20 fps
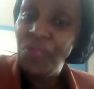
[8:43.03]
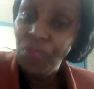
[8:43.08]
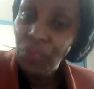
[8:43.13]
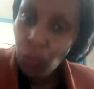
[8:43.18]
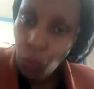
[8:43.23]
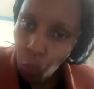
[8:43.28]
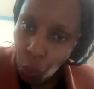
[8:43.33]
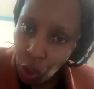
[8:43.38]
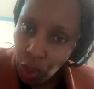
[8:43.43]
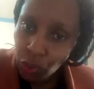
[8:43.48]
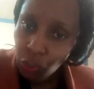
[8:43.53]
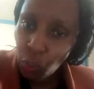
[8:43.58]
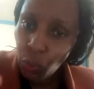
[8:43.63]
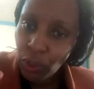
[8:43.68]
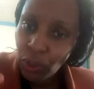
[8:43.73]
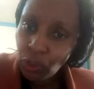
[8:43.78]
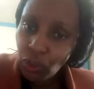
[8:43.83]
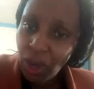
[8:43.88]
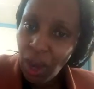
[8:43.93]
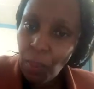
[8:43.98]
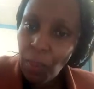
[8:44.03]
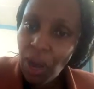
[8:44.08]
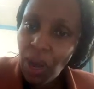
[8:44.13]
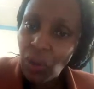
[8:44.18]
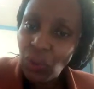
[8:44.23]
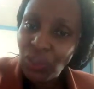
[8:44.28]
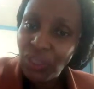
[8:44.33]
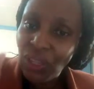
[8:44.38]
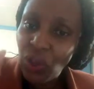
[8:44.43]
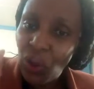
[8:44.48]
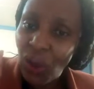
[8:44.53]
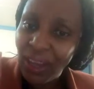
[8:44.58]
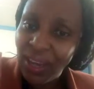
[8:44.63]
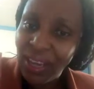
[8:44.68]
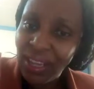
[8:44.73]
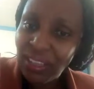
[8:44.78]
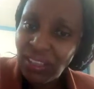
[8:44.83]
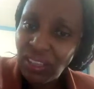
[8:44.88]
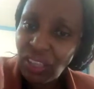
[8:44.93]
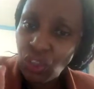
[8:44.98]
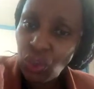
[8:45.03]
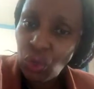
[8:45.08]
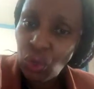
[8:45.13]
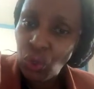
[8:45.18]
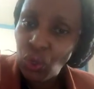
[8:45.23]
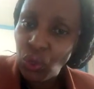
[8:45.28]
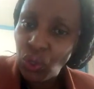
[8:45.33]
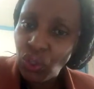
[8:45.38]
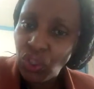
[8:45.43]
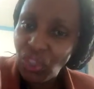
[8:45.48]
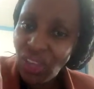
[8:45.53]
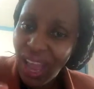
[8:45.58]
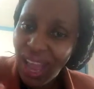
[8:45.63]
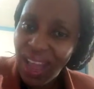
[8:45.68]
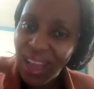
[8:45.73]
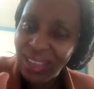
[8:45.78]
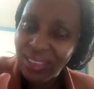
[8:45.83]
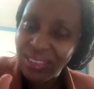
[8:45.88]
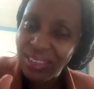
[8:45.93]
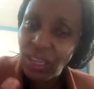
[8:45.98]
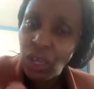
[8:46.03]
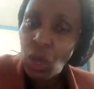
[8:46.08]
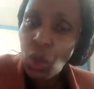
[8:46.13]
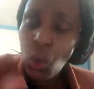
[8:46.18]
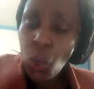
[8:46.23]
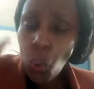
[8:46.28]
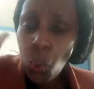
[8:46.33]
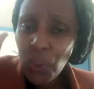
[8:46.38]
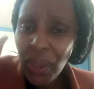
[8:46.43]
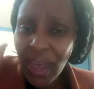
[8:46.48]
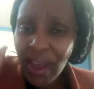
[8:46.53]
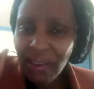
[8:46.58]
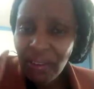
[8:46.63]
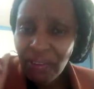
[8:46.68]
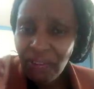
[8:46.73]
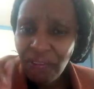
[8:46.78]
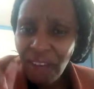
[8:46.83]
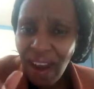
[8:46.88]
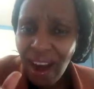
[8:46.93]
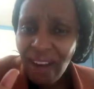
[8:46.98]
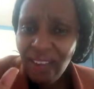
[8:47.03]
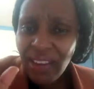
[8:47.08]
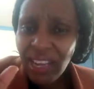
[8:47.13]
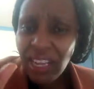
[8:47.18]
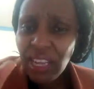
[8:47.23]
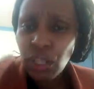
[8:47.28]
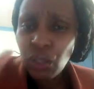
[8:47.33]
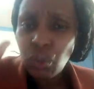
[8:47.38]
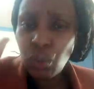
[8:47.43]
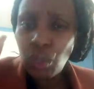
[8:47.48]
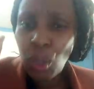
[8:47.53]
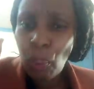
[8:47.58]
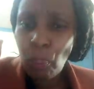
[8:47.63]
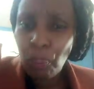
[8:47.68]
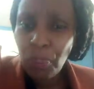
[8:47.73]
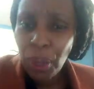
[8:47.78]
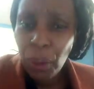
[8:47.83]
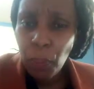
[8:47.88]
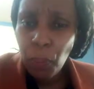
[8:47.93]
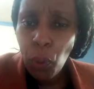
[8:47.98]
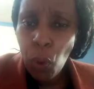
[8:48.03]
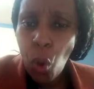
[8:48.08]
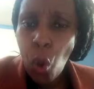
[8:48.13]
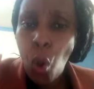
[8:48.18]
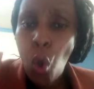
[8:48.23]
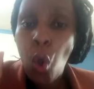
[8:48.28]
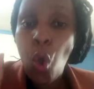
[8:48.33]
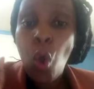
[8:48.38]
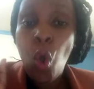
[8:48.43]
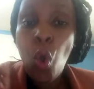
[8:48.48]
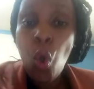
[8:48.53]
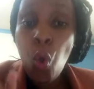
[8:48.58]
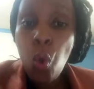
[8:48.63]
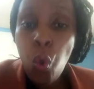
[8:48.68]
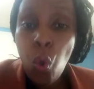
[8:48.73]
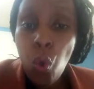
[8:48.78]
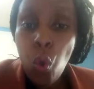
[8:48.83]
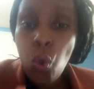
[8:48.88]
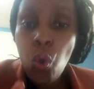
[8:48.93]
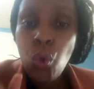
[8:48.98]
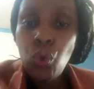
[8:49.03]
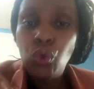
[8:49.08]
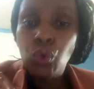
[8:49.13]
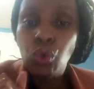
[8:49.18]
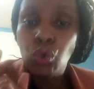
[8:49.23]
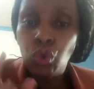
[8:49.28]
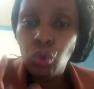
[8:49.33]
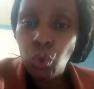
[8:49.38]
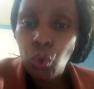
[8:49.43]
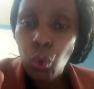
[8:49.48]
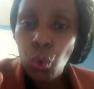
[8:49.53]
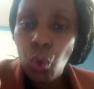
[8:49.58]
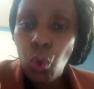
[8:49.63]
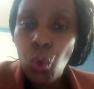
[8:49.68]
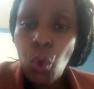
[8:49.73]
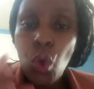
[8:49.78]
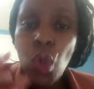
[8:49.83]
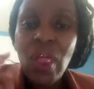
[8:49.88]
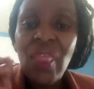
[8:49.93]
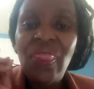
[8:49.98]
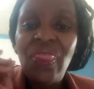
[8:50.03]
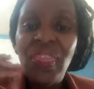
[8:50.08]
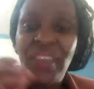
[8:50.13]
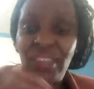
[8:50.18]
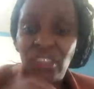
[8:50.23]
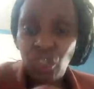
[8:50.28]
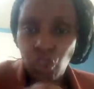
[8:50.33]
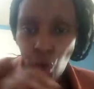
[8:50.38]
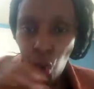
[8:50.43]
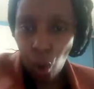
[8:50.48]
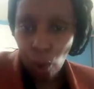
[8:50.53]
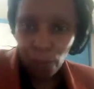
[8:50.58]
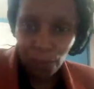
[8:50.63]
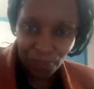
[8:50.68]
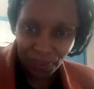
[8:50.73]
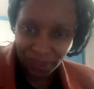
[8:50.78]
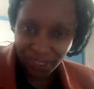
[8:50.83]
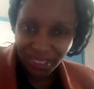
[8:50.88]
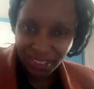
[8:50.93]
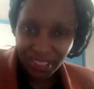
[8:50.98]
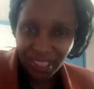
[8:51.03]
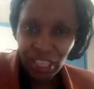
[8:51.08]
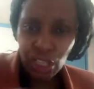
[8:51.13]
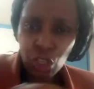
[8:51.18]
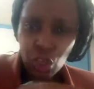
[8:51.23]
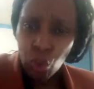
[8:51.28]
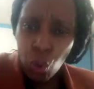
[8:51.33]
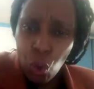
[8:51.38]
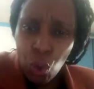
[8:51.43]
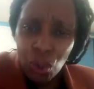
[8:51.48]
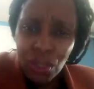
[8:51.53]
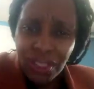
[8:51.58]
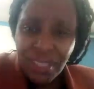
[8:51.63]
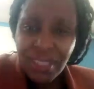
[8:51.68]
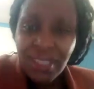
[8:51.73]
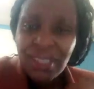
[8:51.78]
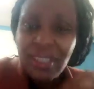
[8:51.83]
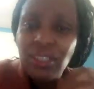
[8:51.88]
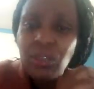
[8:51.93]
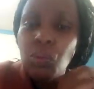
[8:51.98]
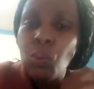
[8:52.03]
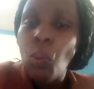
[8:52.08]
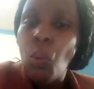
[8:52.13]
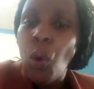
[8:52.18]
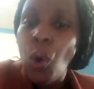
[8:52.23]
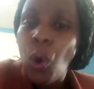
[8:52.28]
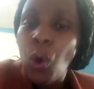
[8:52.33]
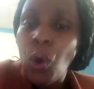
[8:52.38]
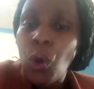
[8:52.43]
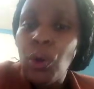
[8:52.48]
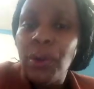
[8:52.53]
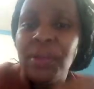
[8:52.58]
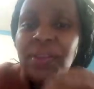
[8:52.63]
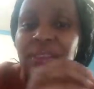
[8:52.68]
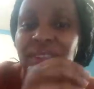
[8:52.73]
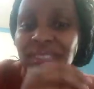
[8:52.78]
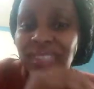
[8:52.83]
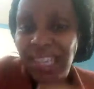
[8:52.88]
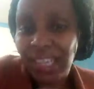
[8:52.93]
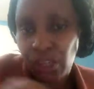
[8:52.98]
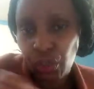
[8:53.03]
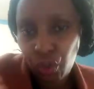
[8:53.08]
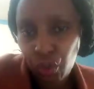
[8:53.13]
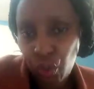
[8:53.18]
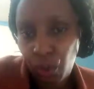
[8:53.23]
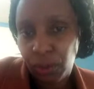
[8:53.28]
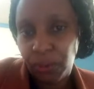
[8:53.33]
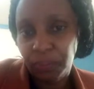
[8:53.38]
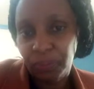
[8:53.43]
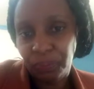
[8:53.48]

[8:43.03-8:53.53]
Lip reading: when we talk about the organizational chart, we are referring to the people who do the jobs in those small sections.